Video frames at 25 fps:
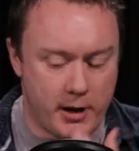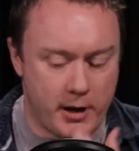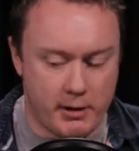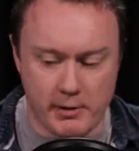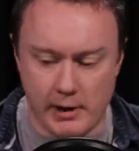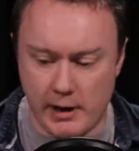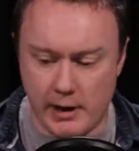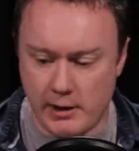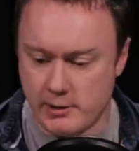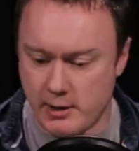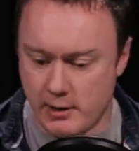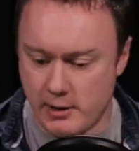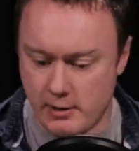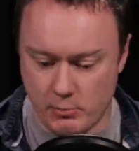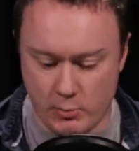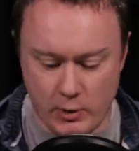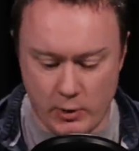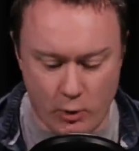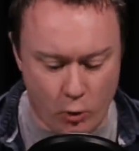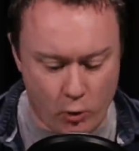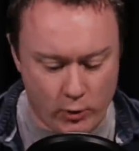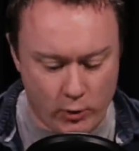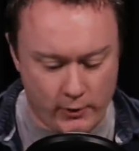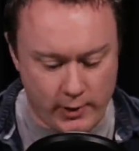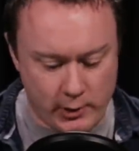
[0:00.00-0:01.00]
luck really is that
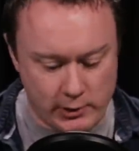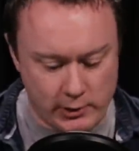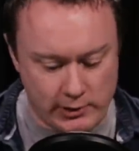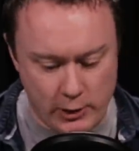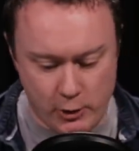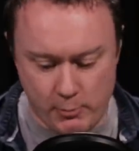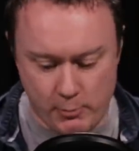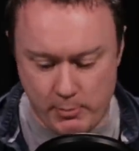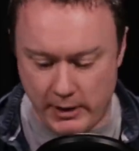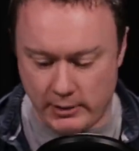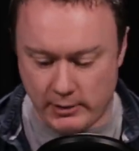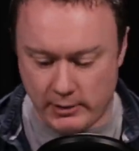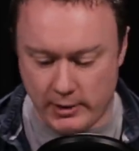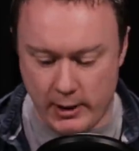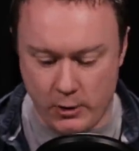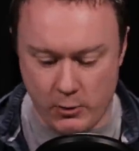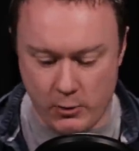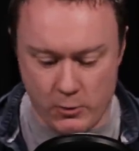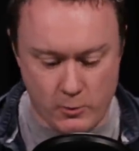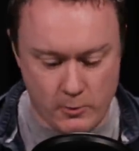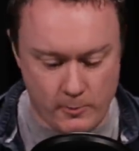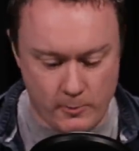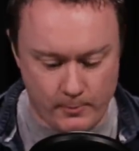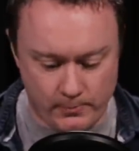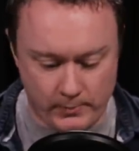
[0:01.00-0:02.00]
all of those little bits they
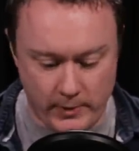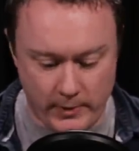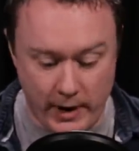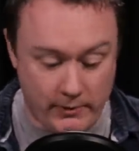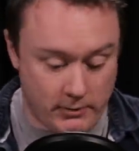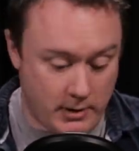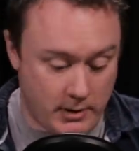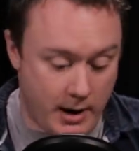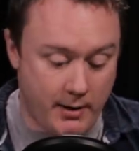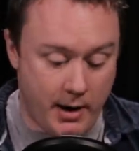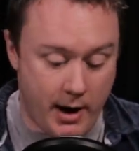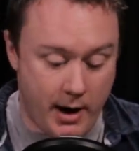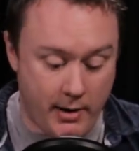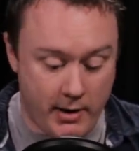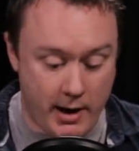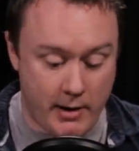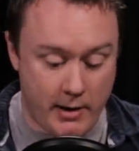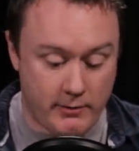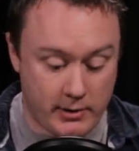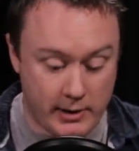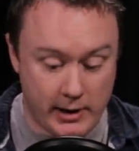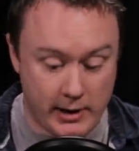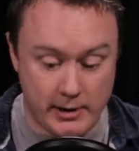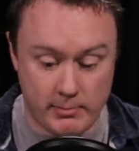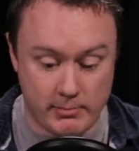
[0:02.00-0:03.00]
all every,
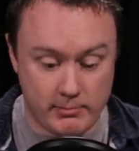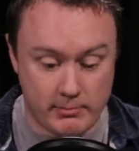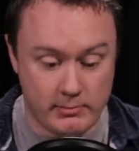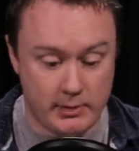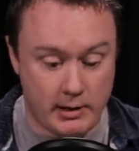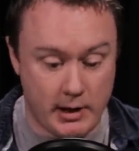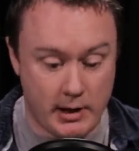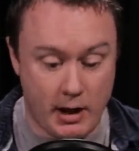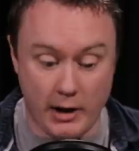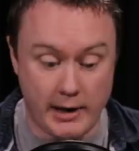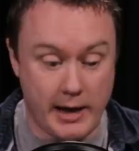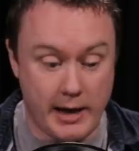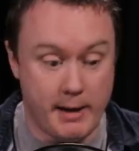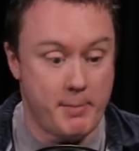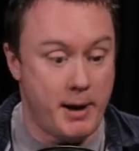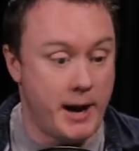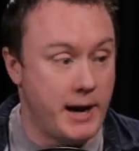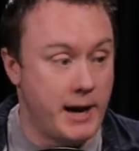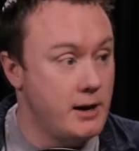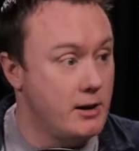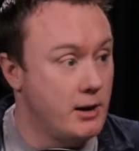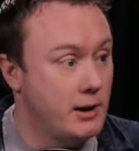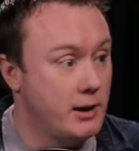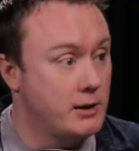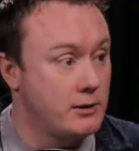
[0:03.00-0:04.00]
everything I get
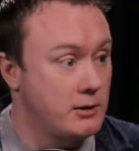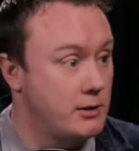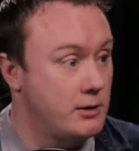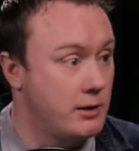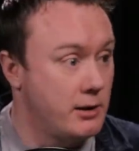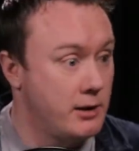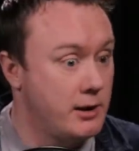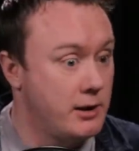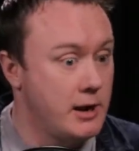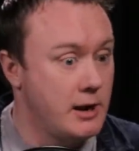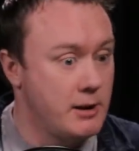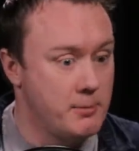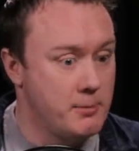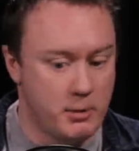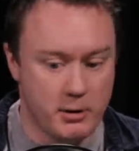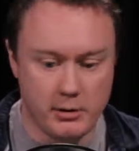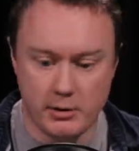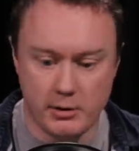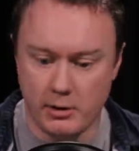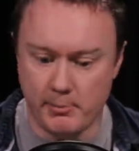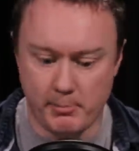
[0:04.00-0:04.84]
paid and I get to do the thing. Yeah.